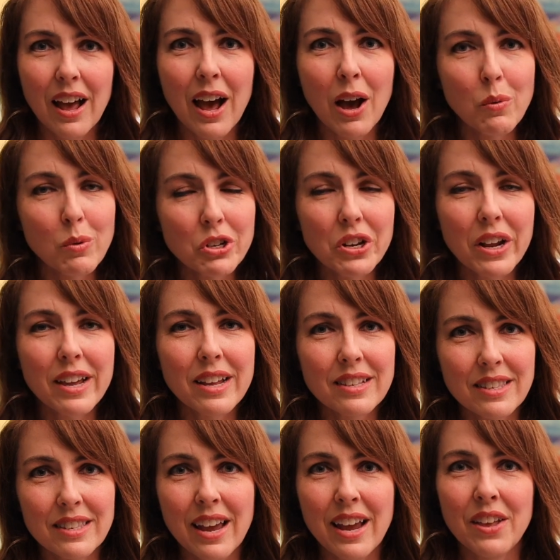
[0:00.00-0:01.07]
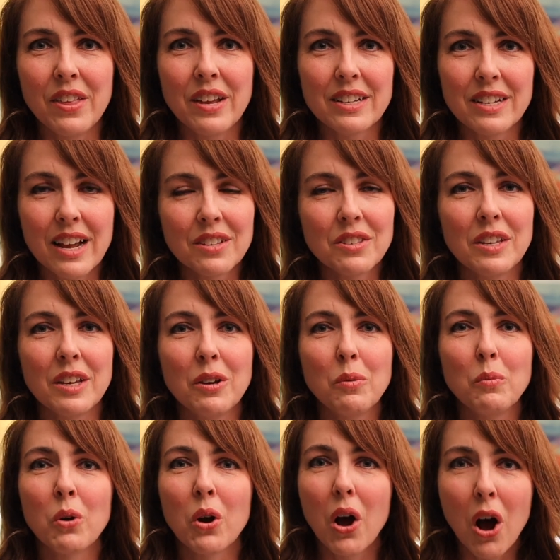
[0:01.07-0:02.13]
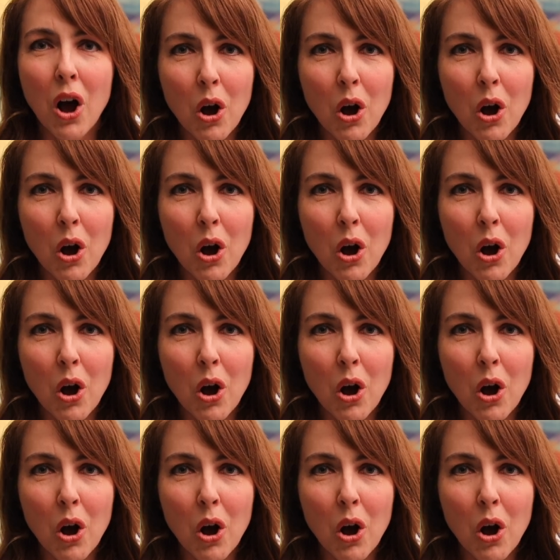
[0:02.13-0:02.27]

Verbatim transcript: I wish I could say that testing were